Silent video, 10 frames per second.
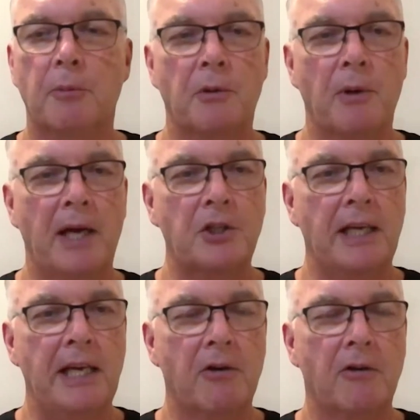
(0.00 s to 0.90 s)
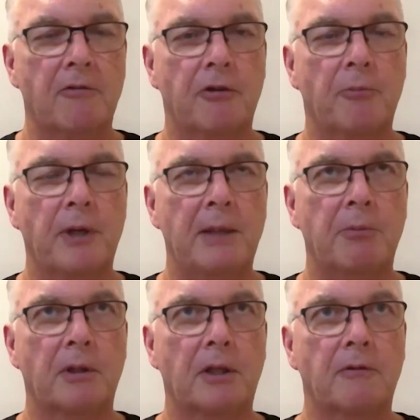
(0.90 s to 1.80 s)
But to actually hear it from
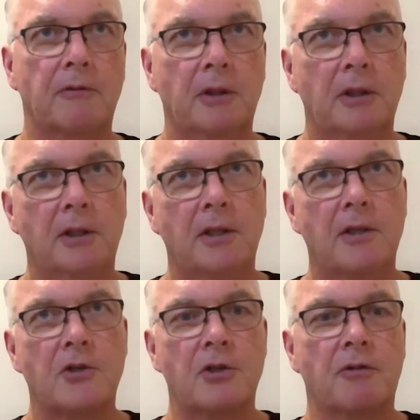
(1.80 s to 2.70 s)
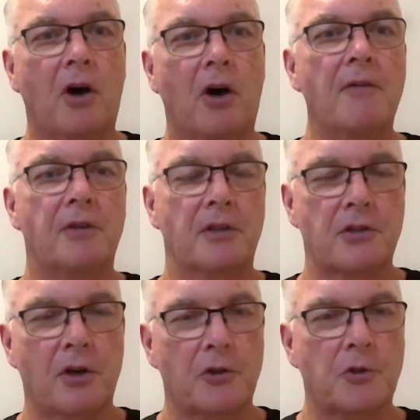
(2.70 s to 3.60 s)
people that have survived
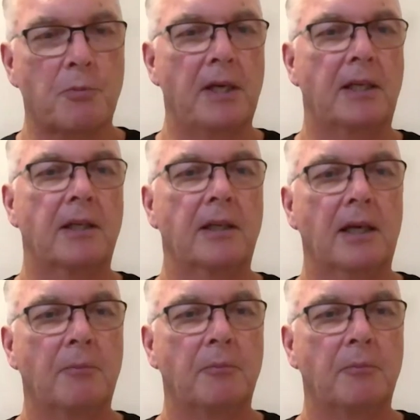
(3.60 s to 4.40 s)
it, so to speak,